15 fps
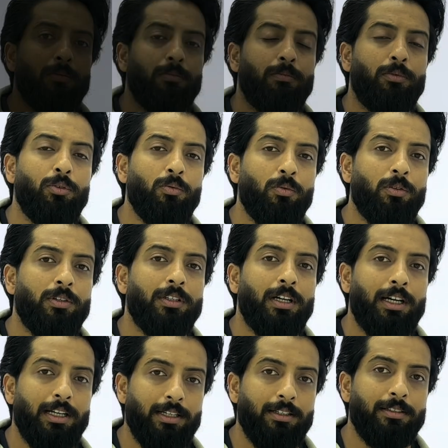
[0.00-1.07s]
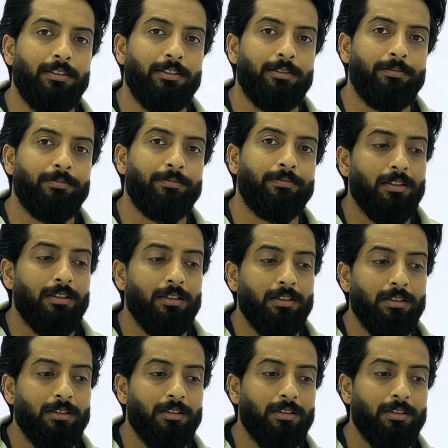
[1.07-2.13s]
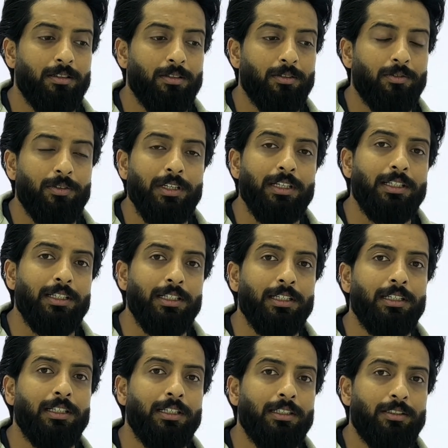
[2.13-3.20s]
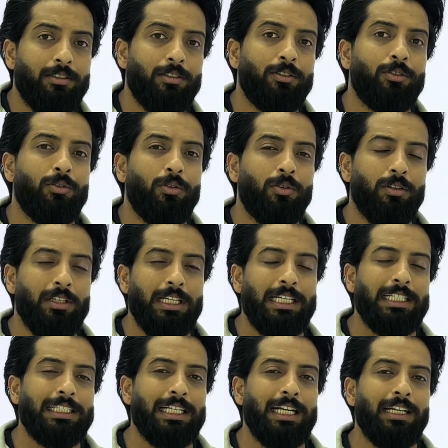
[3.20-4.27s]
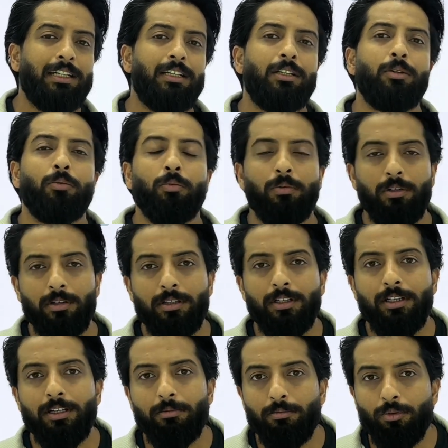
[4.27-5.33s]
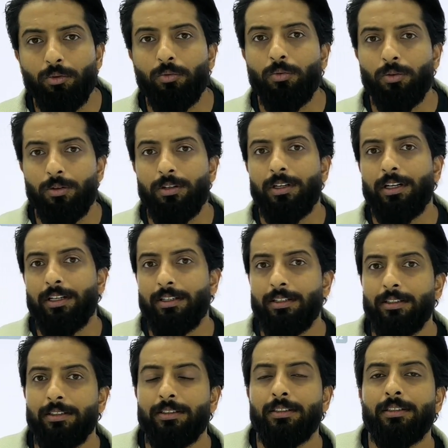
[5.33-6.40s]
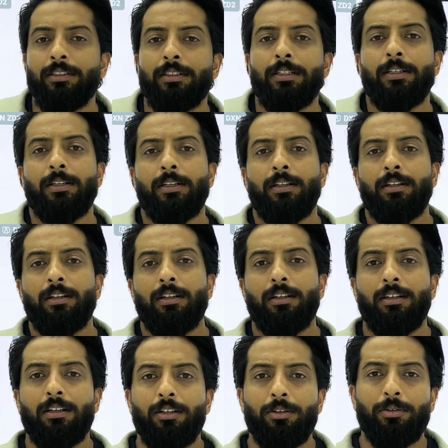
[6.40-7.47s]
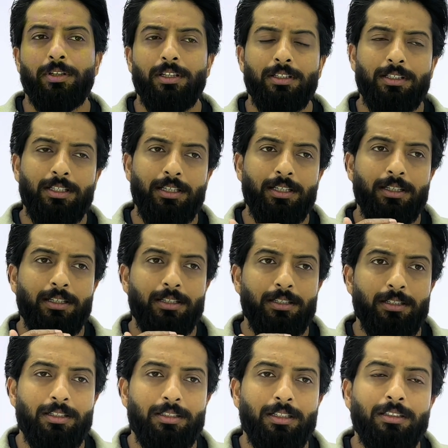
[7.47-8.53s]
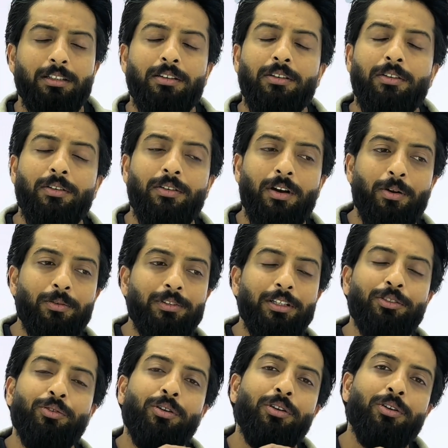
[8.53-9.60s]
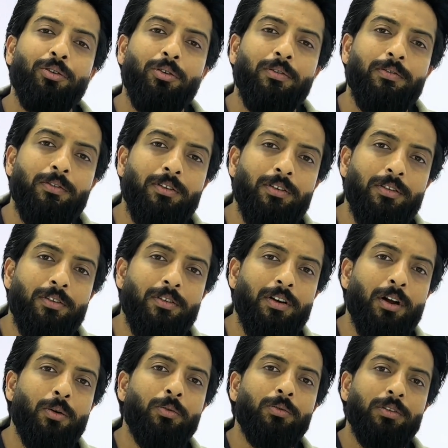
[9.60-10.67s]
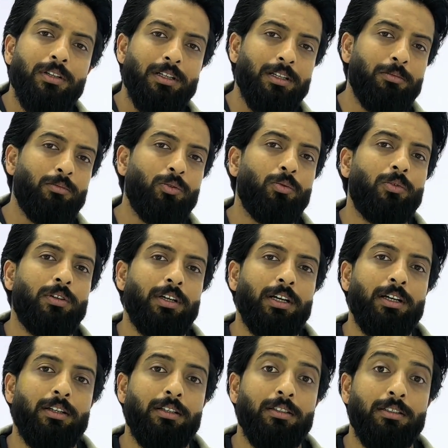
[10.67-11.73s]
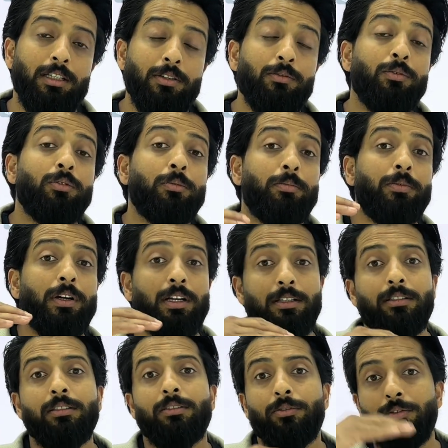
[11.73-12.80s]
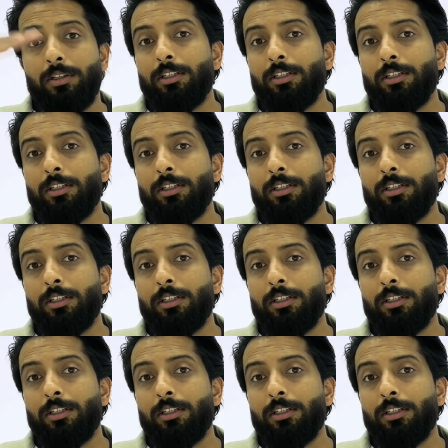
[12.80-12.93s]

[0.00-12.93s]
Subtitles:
Blue Water Islands. The retail is just not exactly working in Blue Water Islands. You can see that there's not a lot of crowd in Blue Water Islands, even though the prices really